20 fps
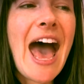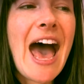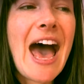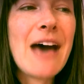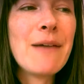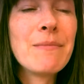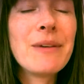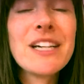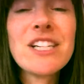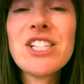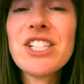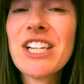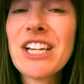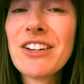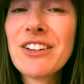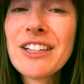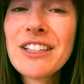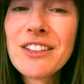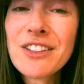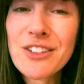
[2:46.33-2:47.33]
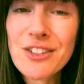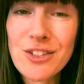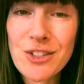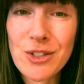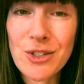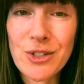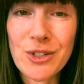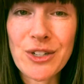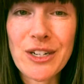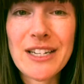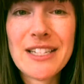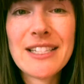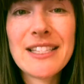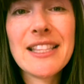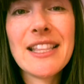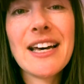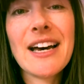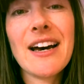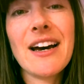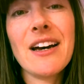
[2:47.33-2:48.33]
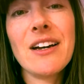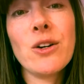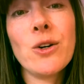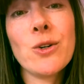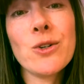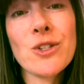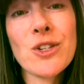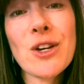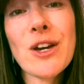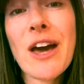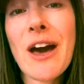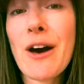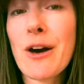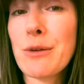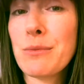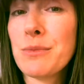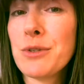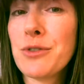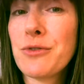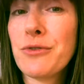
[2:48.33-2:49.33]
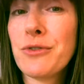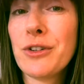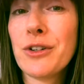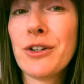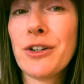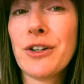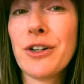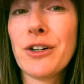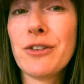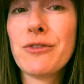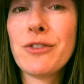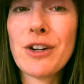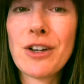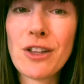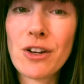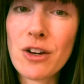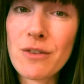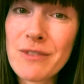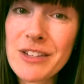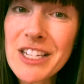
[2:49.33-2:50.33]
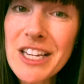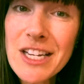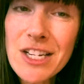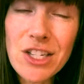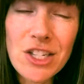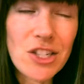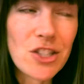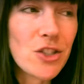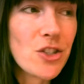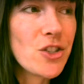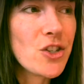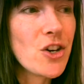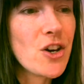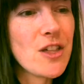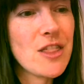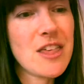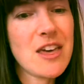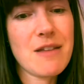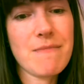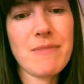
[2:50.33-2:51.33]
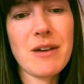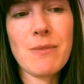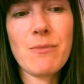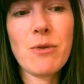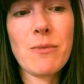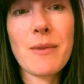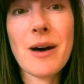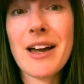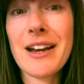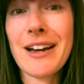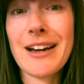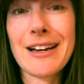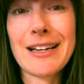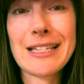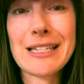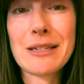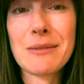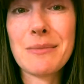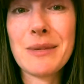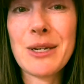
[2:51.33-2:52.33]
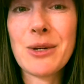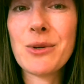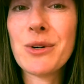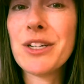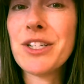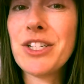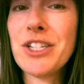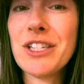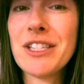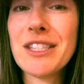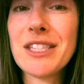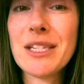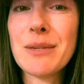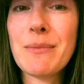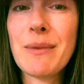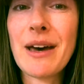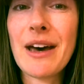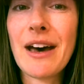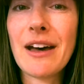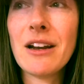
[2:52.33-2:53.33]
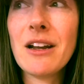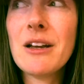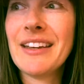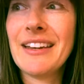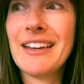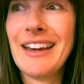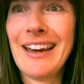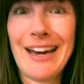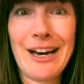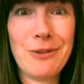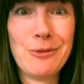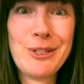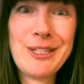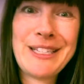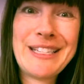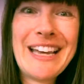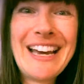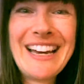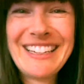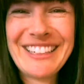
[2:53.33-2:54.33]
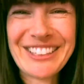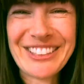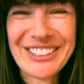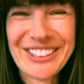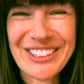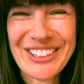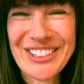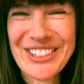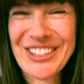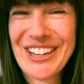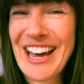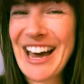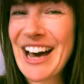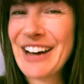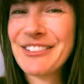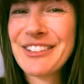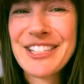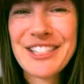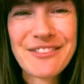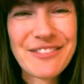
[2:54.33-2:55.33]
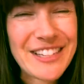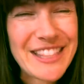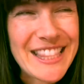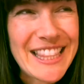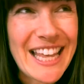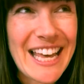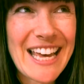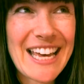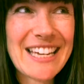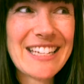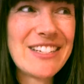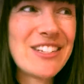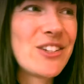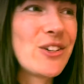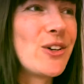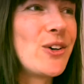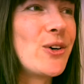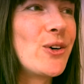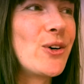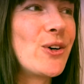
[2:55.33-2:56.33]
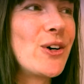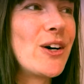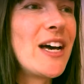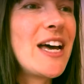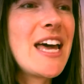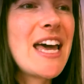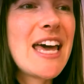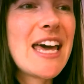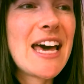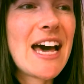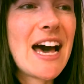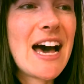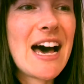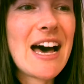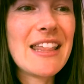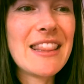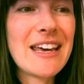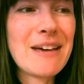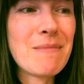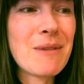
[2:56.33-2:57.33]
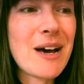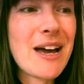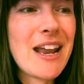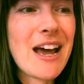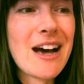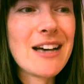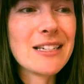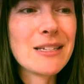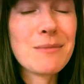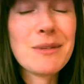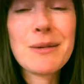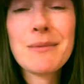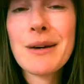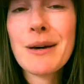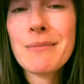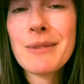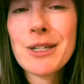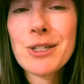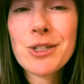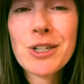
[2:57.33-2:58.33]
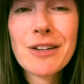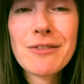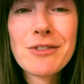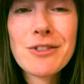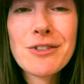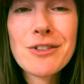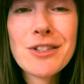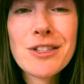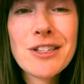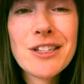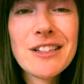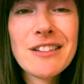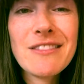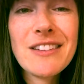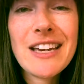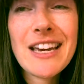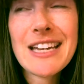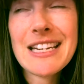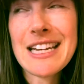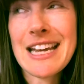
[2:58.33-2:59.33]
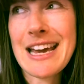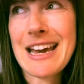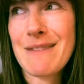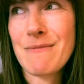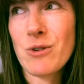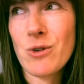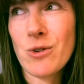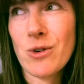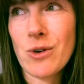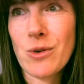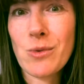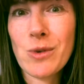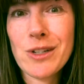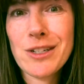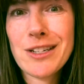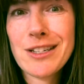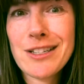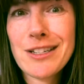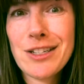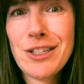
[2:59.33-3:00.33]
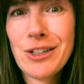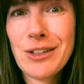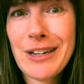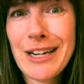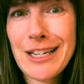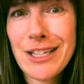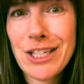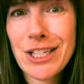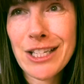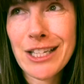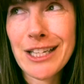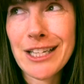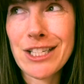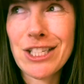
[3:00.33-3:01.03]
And by sharing those stories, that also helps for further conversation. So then people might ask me questions about how was Santa Claus, or how was Finland, or they might ask me about my travels to Vietnam, or what does a tarantula